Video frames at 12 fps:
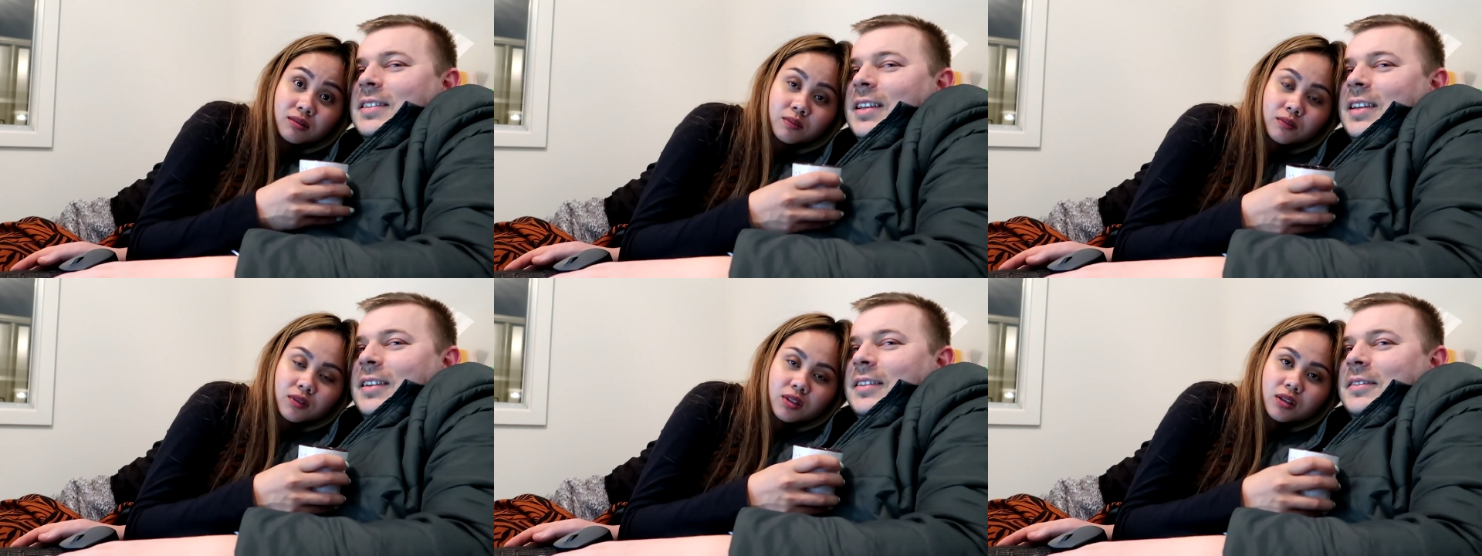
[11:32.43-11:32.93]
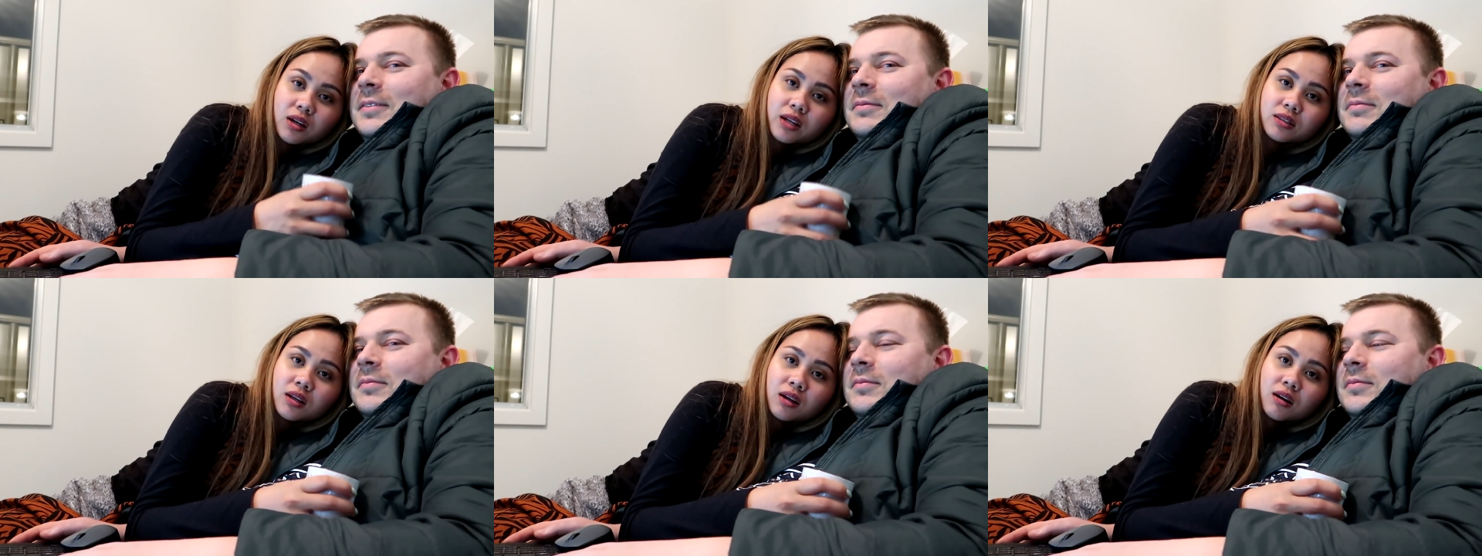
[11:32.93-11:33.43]
Speaker 1: See. you
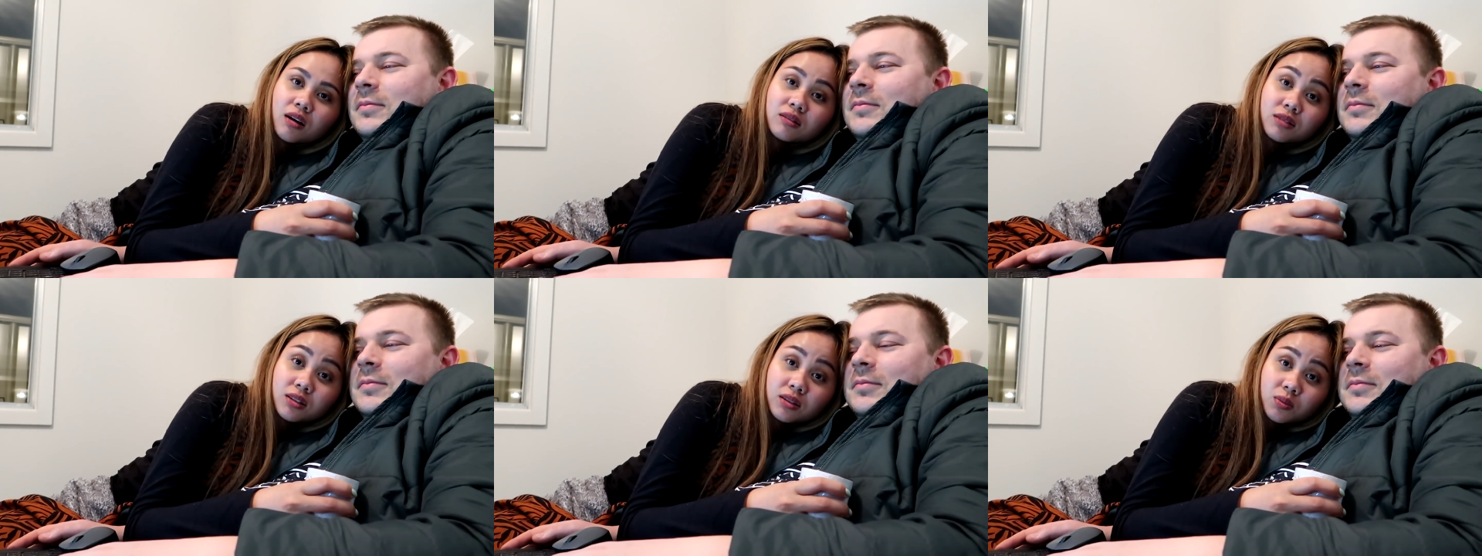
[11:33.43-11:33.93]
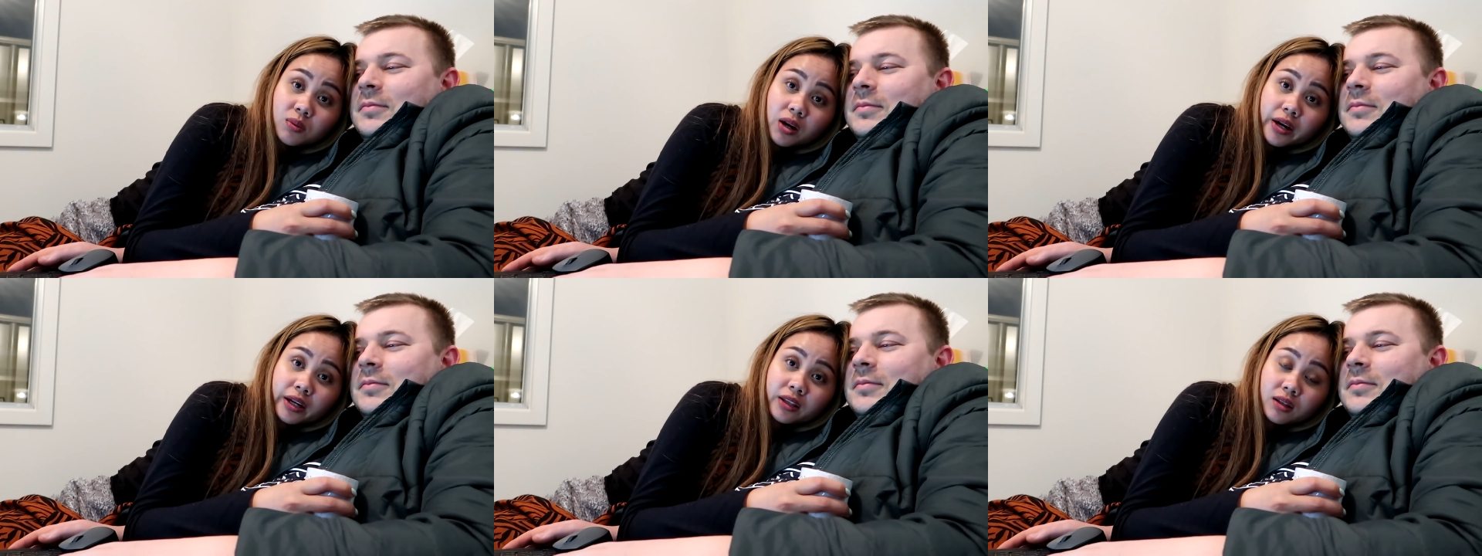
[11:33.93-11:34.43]
guys, this is
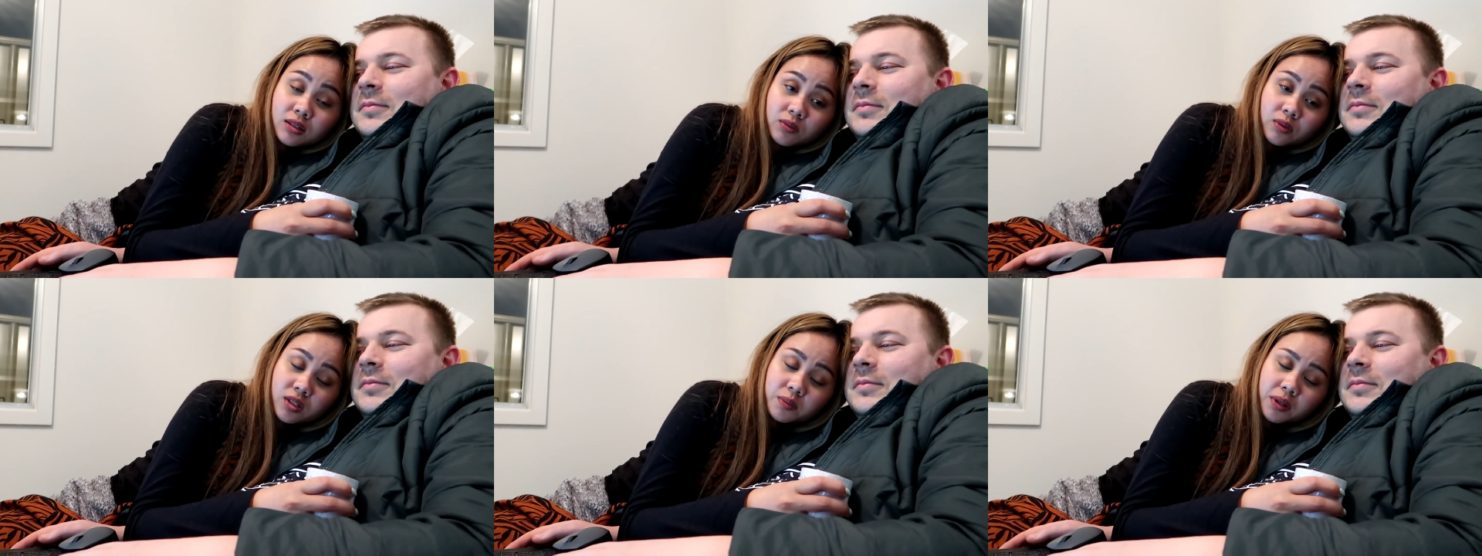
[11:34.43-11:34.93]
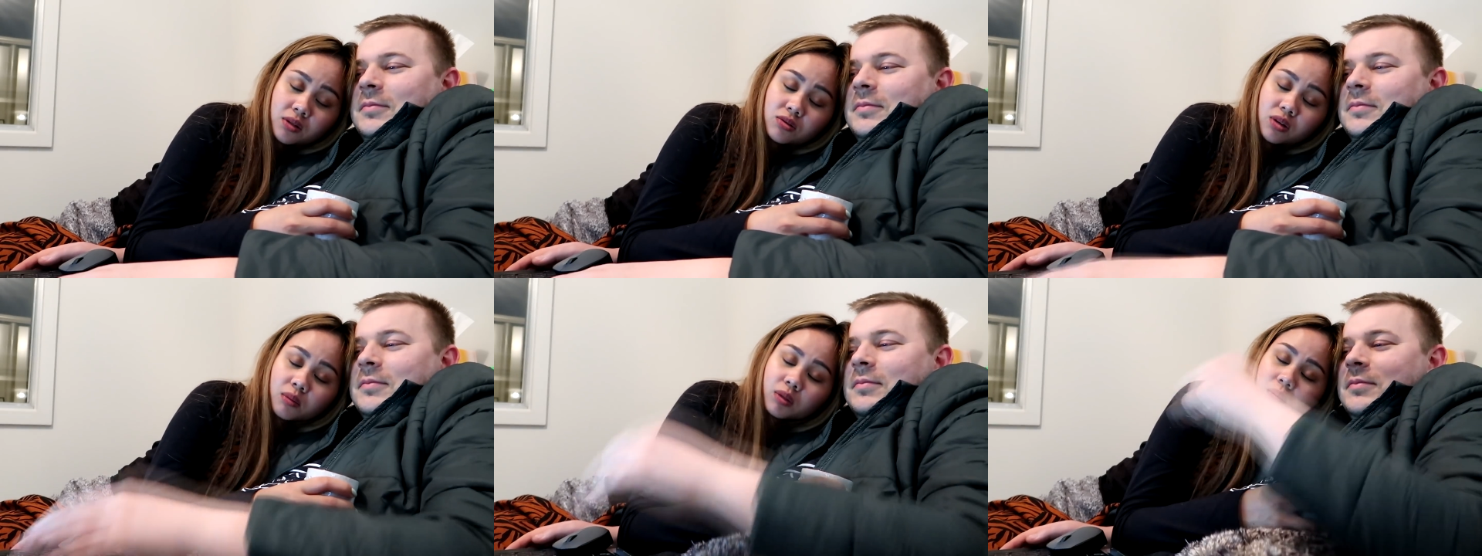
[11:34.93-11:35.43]
why he doesn't want to
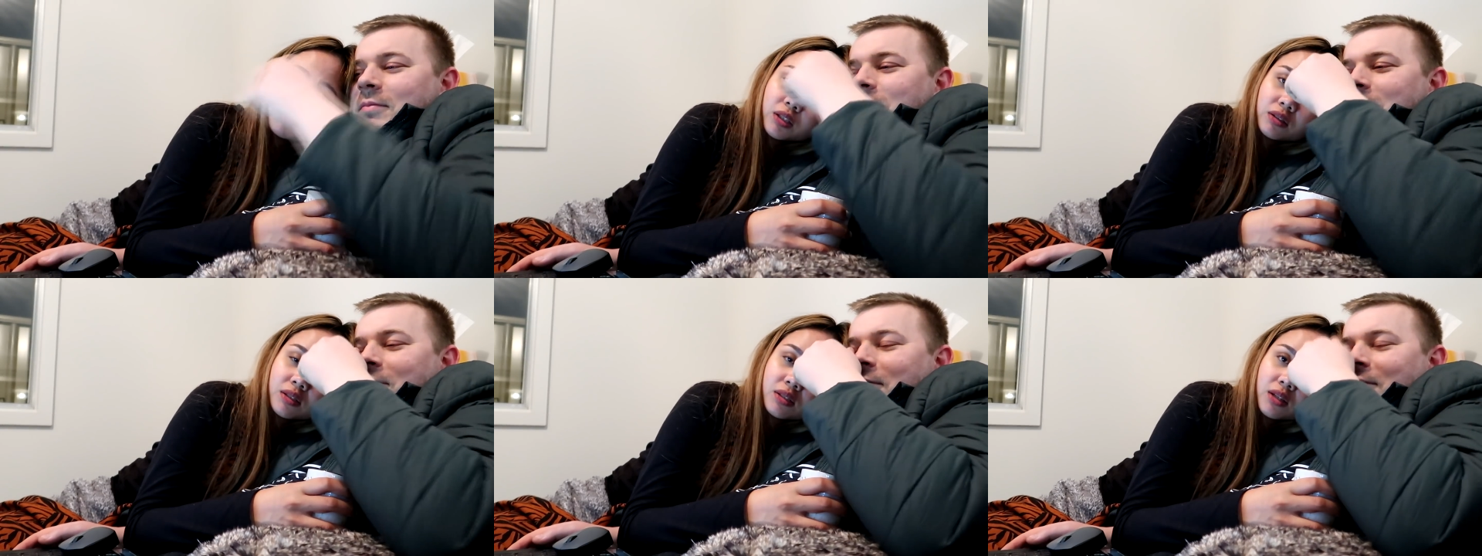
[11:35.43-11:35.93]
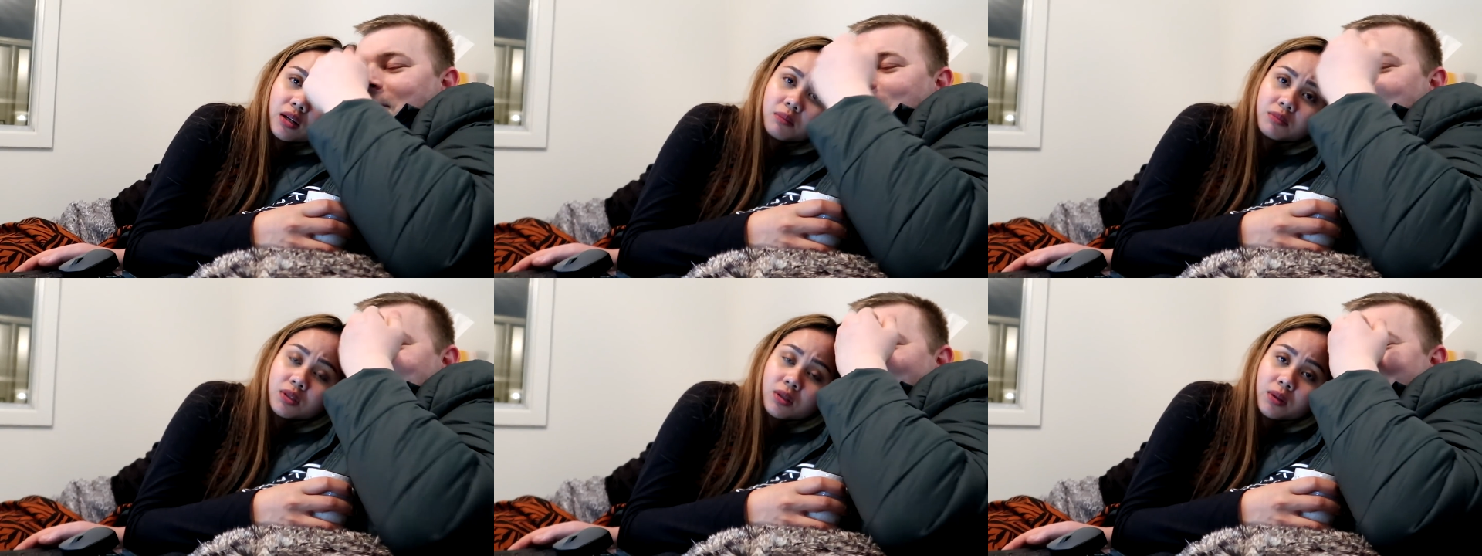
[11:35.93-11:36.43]
spend time with me because he said
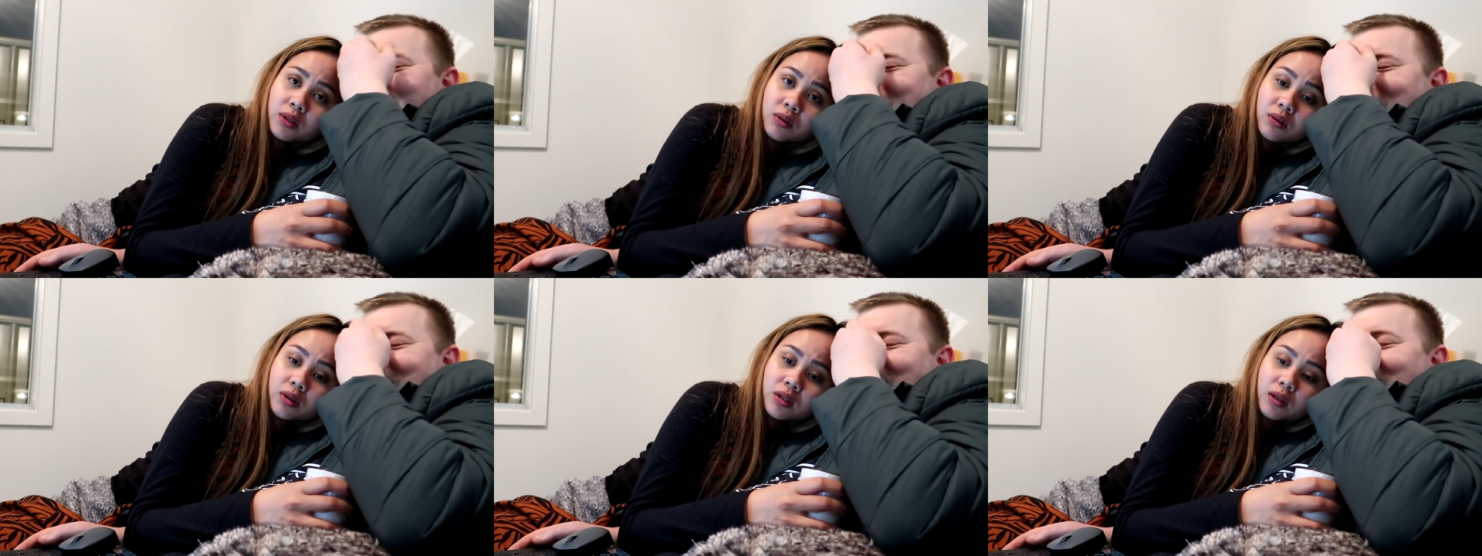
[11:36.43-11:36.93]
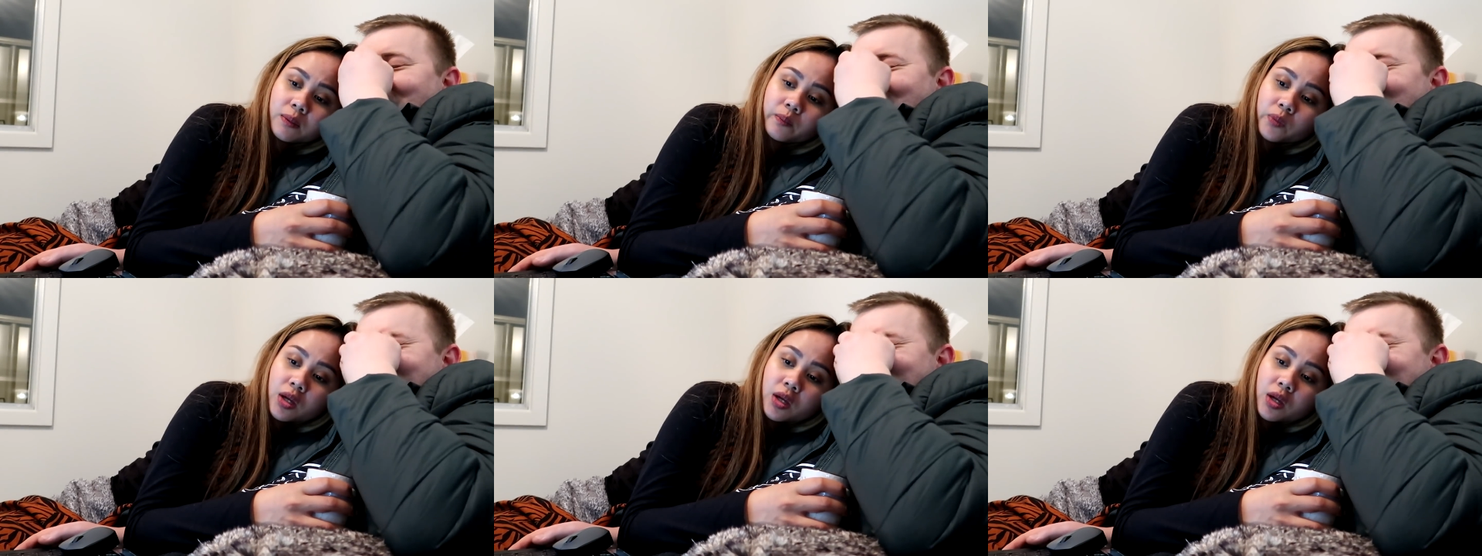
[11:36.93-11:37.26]
I'm so annoying.